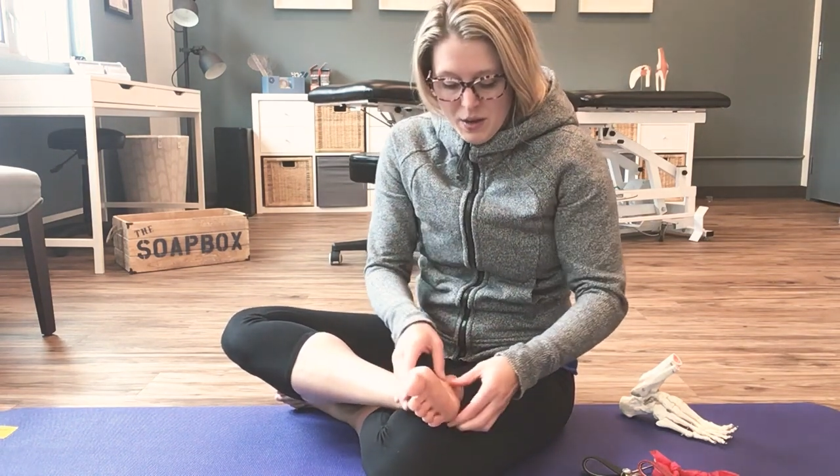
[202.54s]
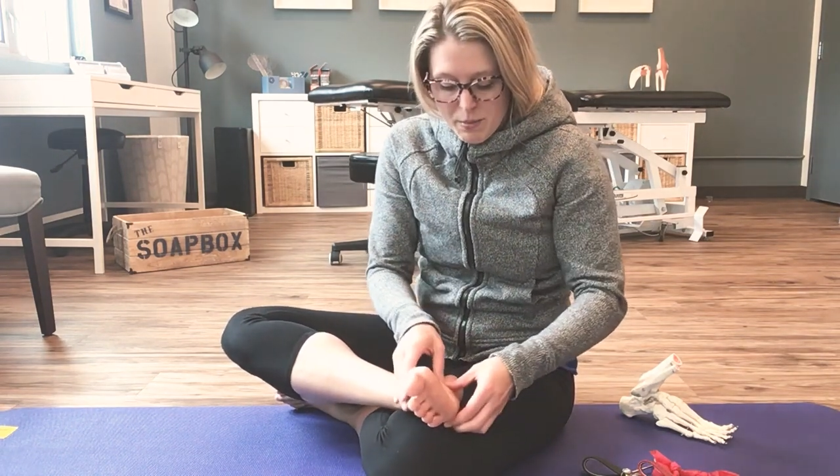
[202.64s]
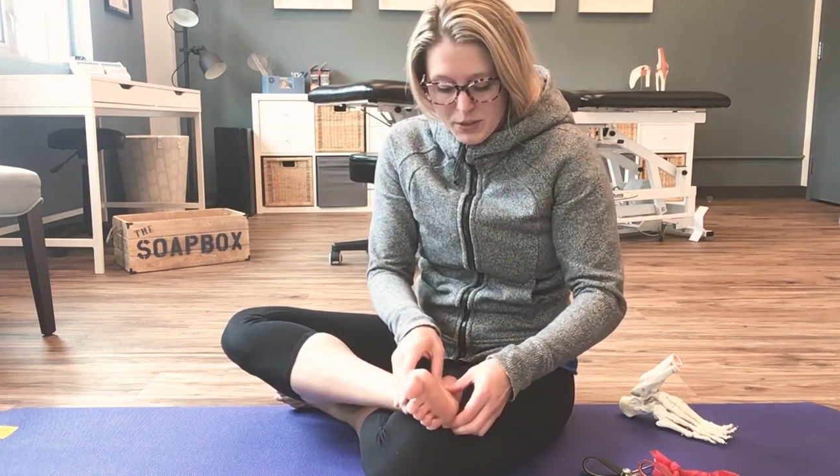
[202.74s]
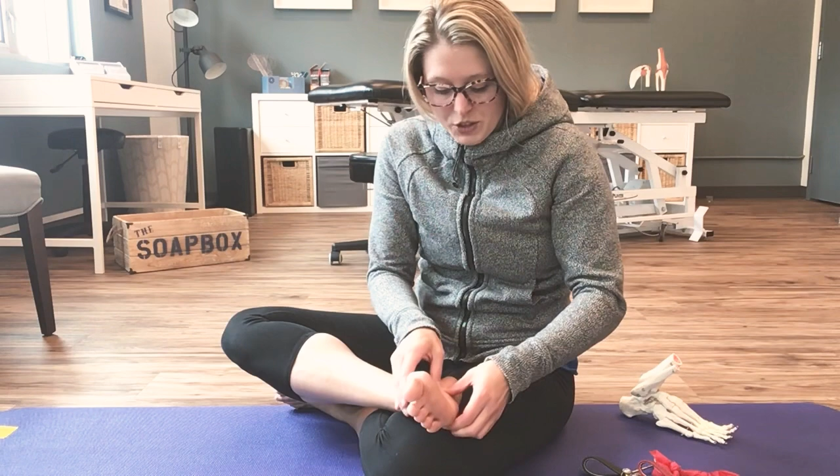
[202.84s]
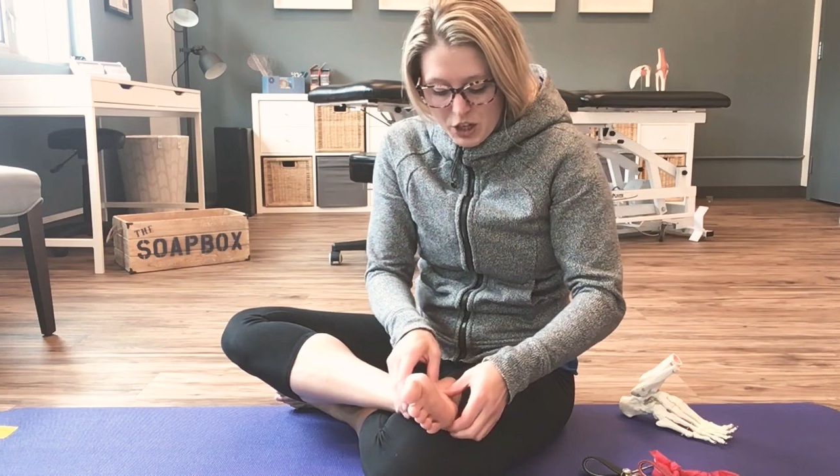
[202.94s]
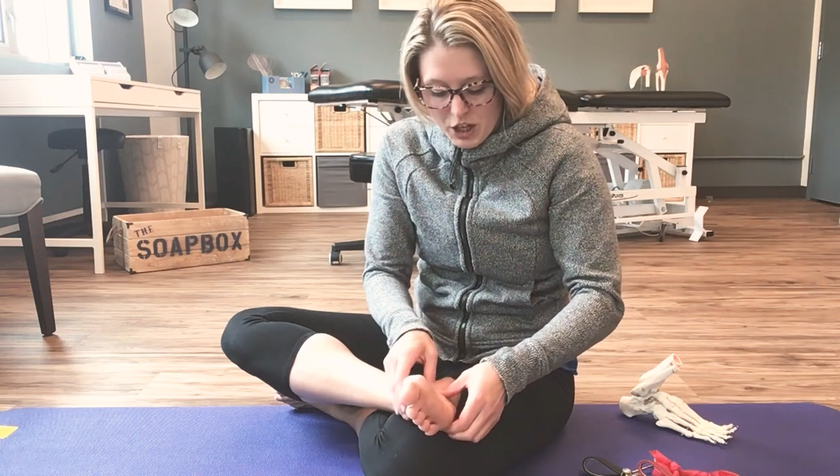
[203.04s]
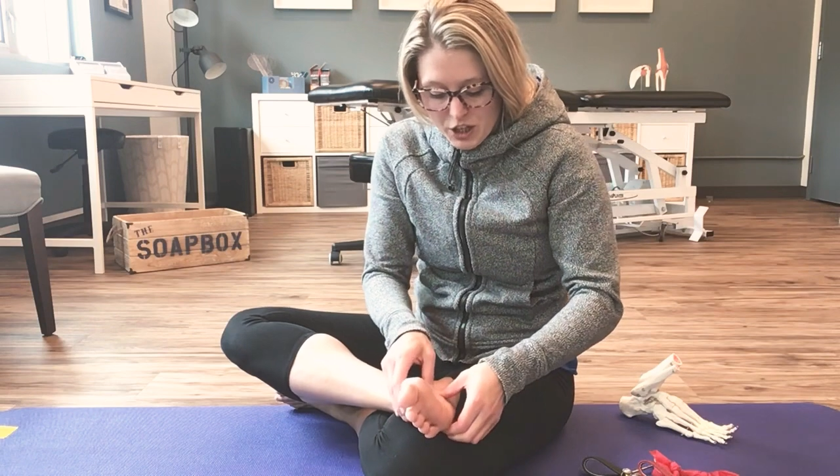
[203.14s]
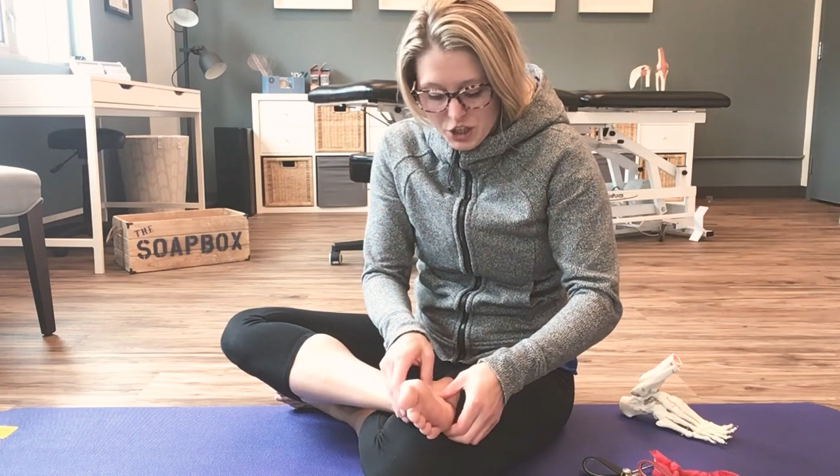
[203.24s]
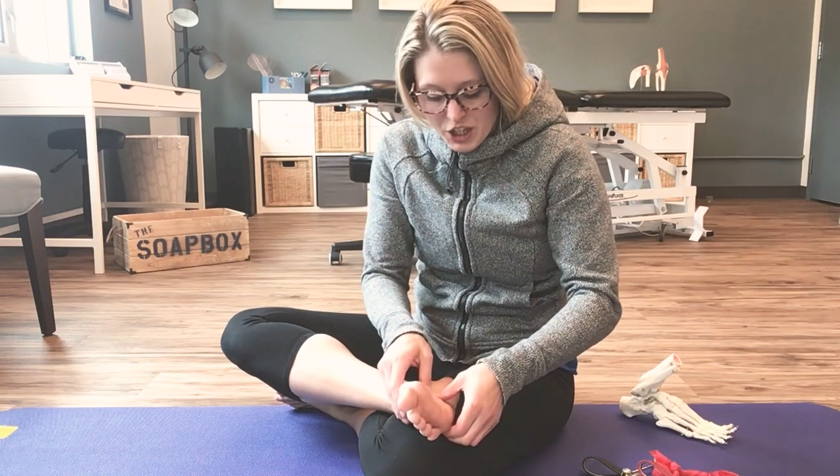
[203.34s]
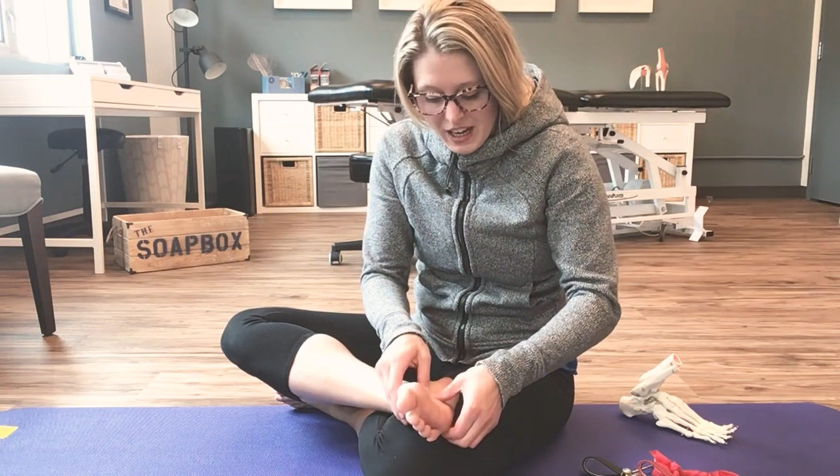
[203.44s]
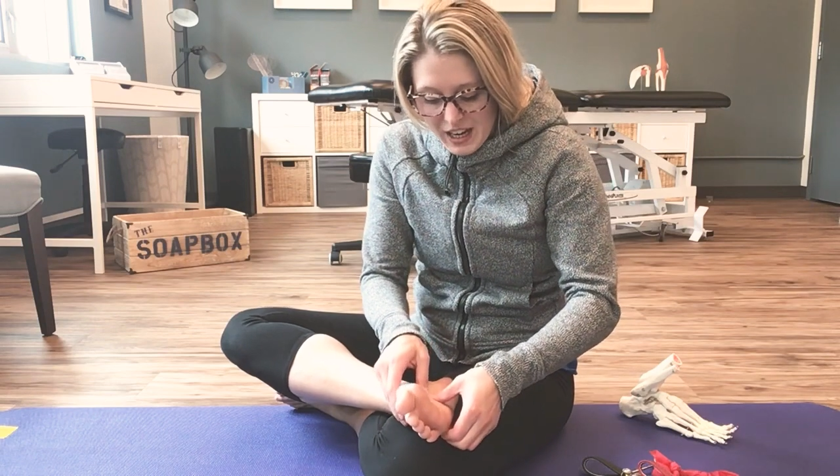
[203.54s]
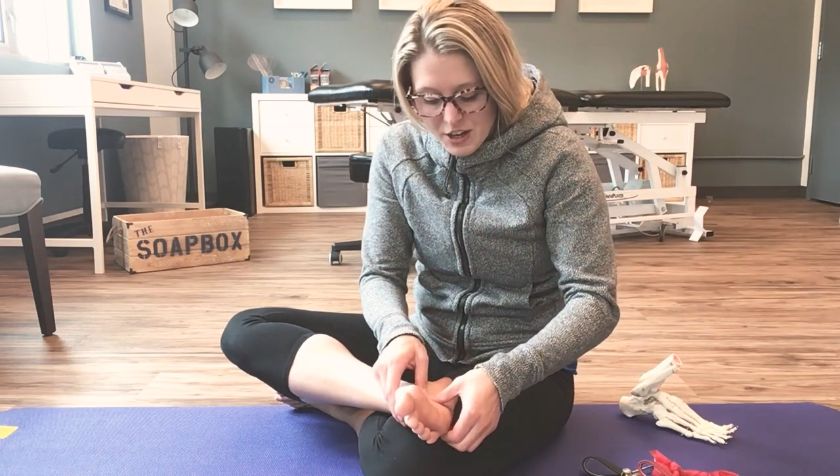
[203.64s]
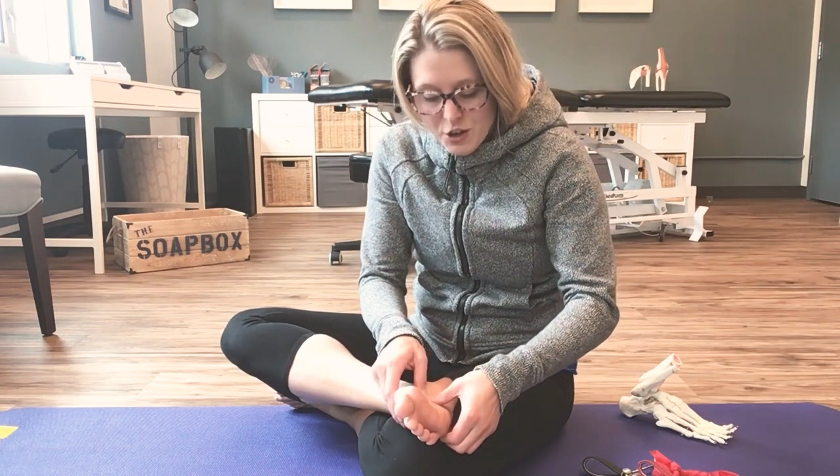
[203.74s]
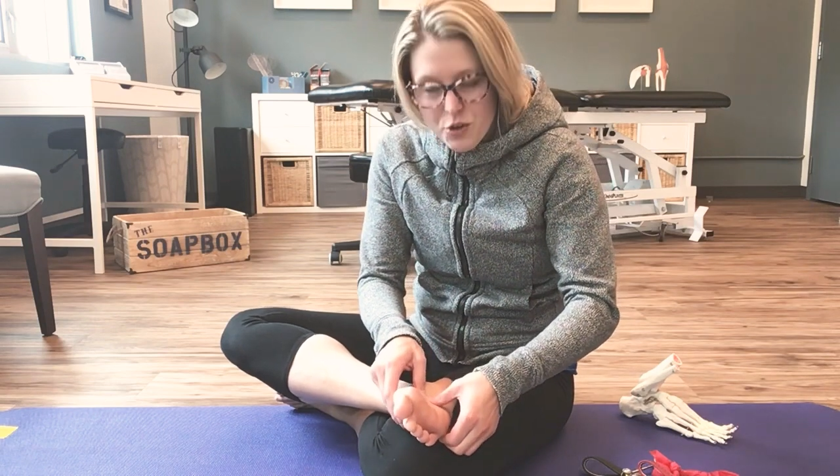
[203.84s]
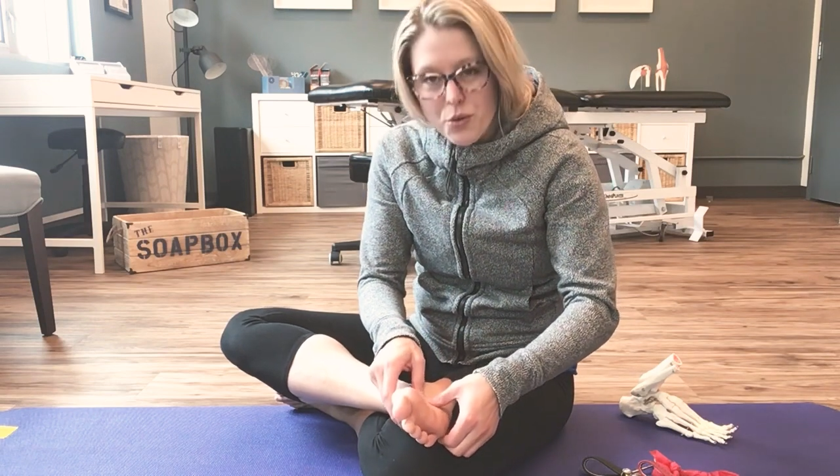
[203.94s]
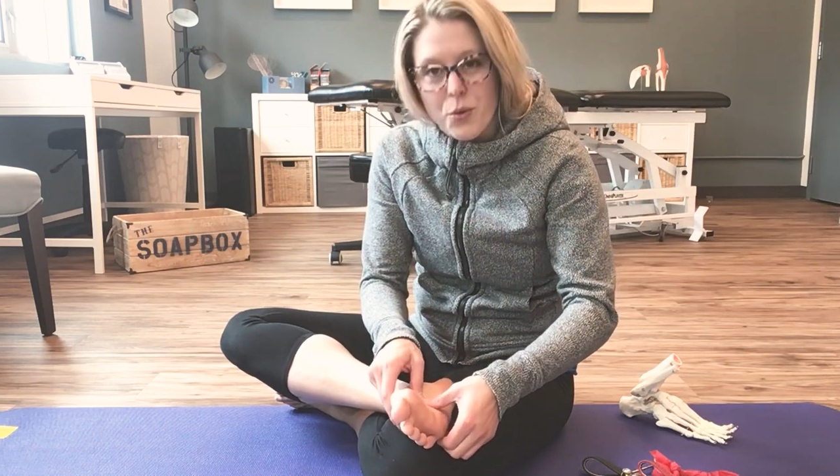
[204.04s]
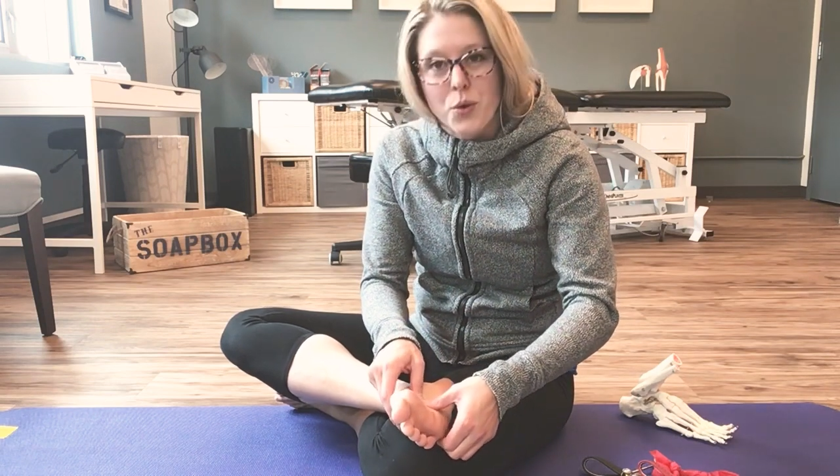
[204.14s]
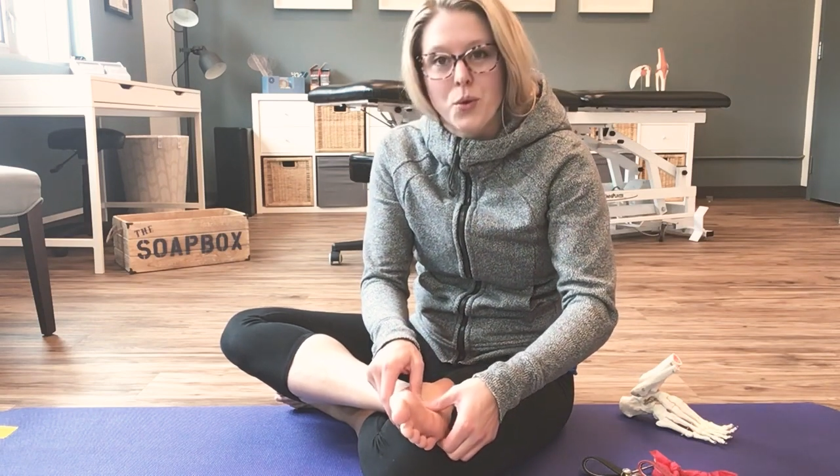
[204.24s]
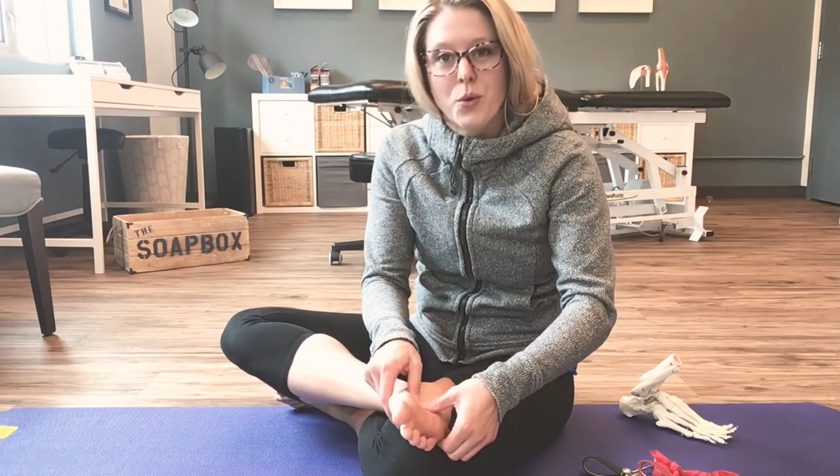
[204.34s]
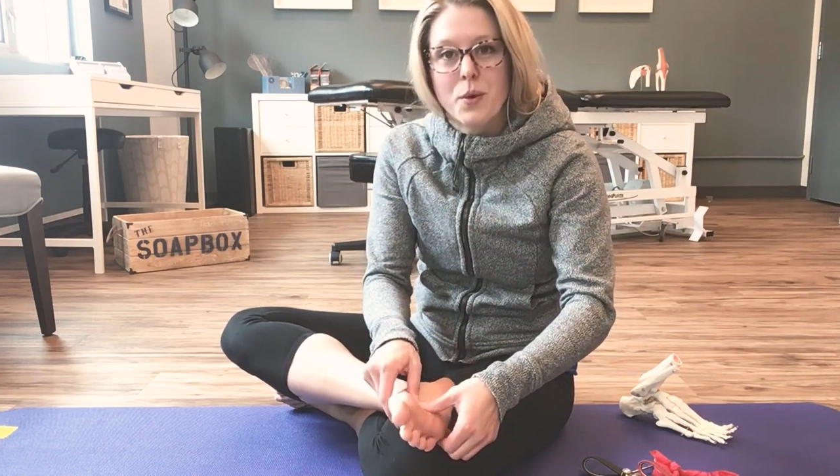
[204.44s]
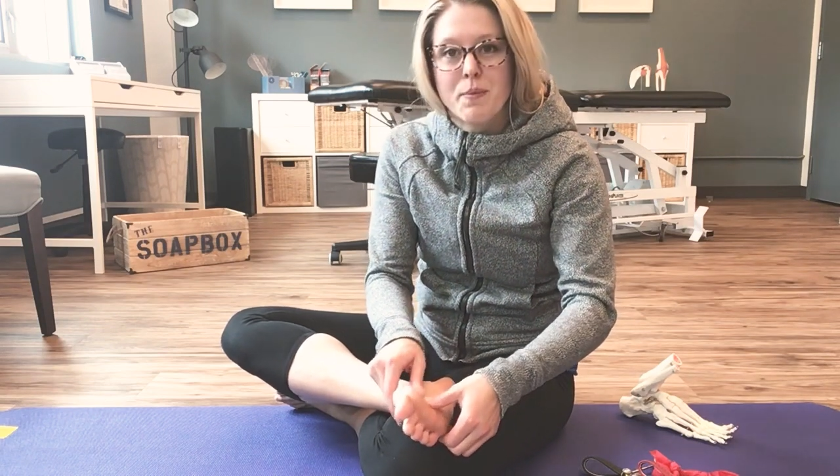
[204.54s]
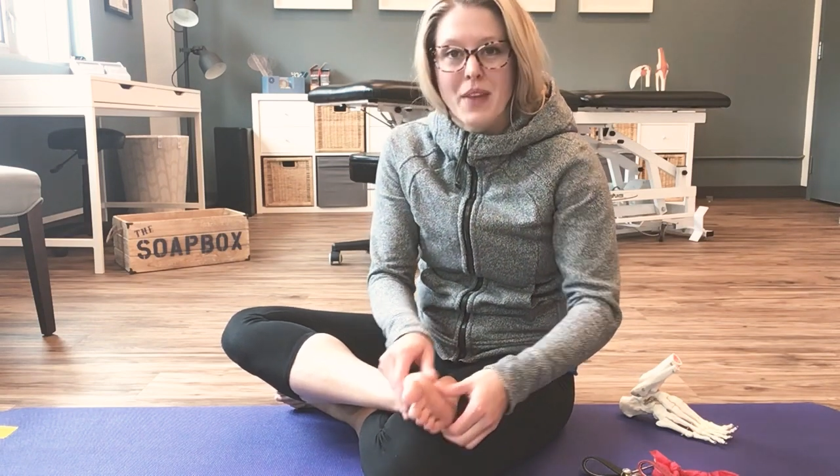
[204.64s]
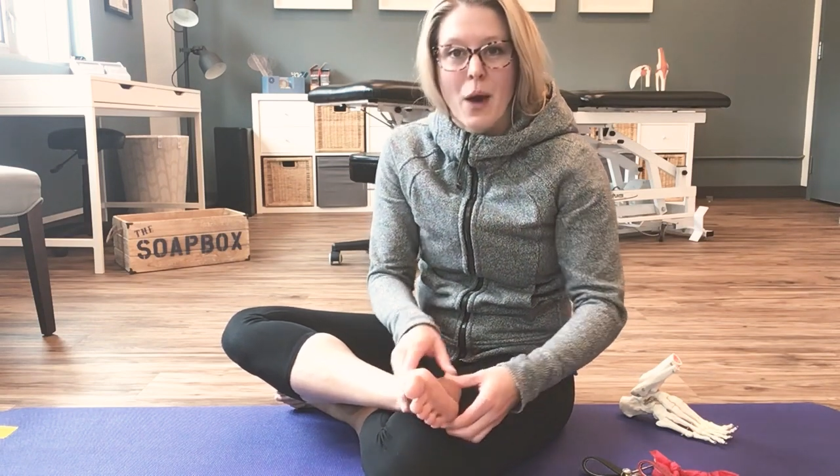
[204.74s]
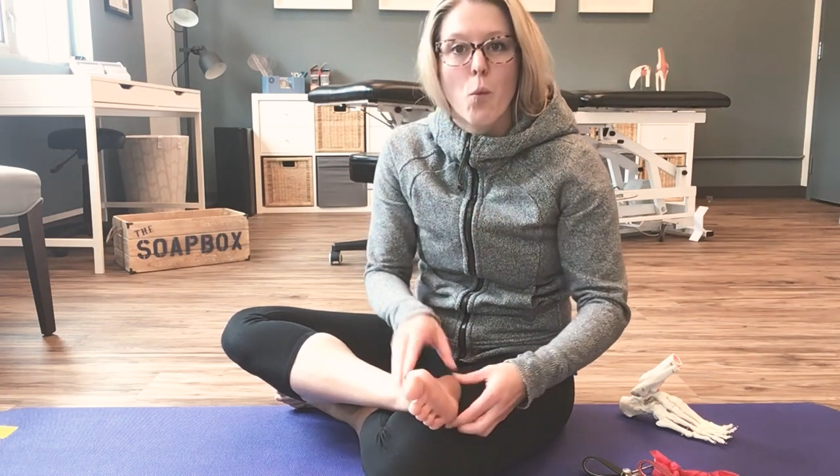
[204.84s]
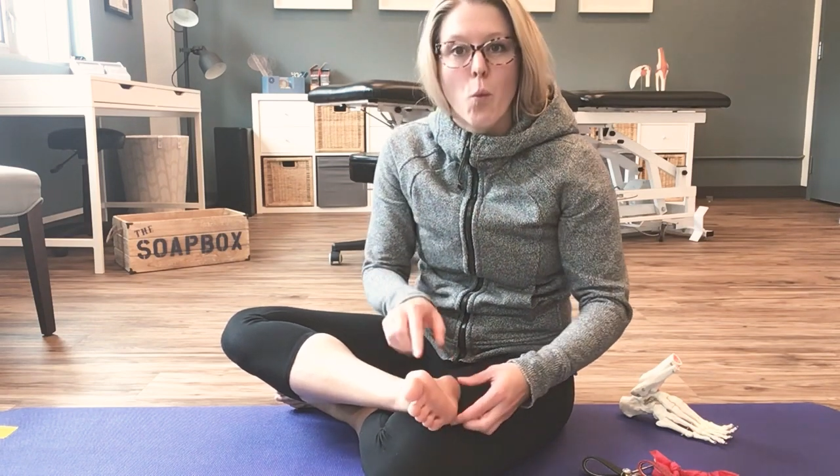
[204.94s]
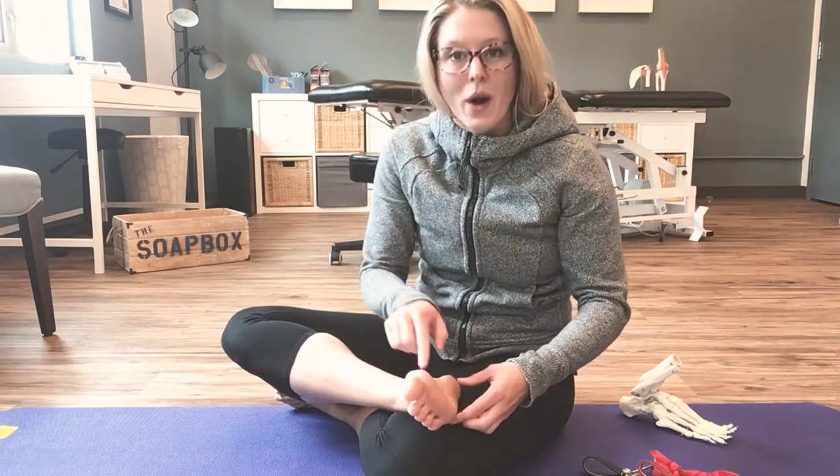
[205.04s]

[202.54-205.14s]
massage in through that